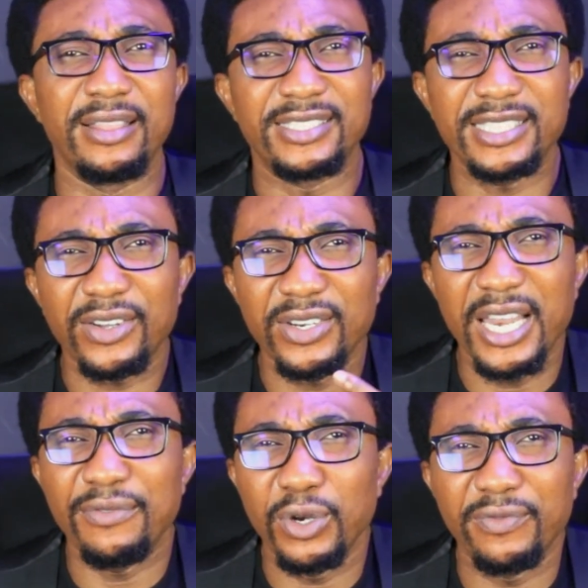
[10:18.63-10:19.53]
The
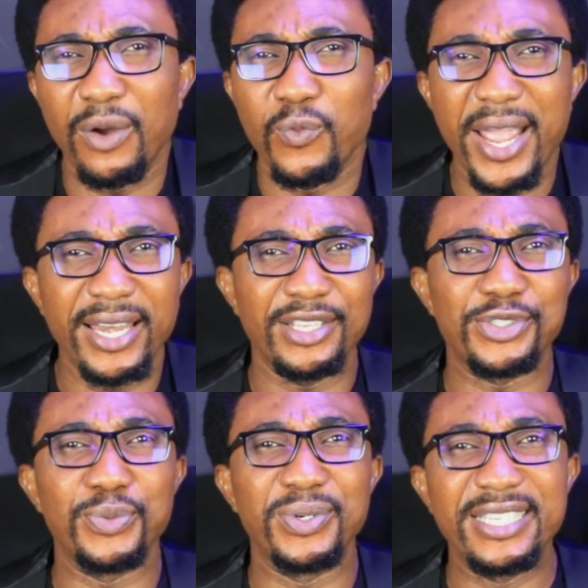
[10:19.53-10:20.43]
second level of
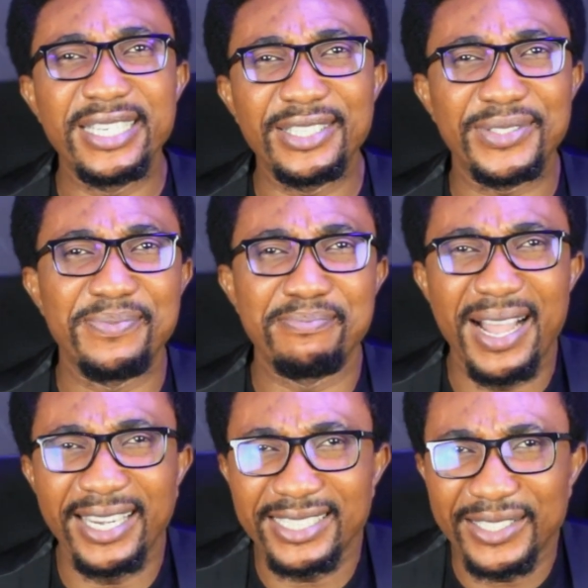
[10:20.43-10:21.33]
awareness you will need to
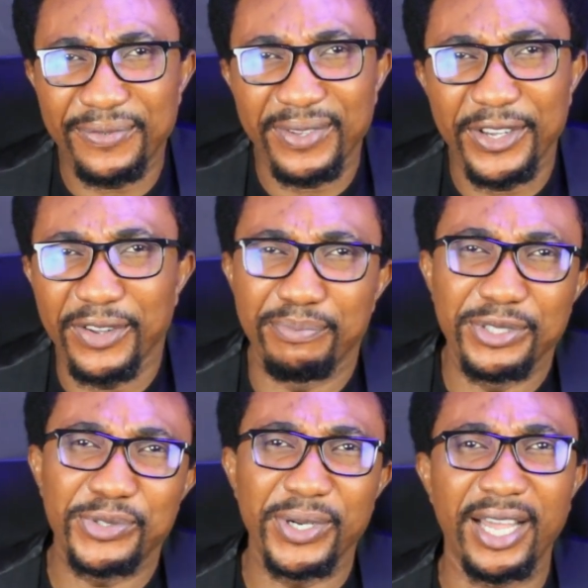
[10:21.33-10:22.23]
manage the feeling of
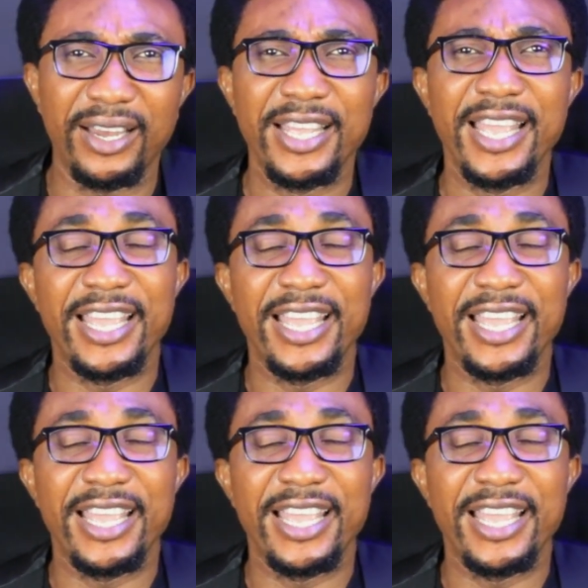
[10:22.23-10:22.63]
betrayal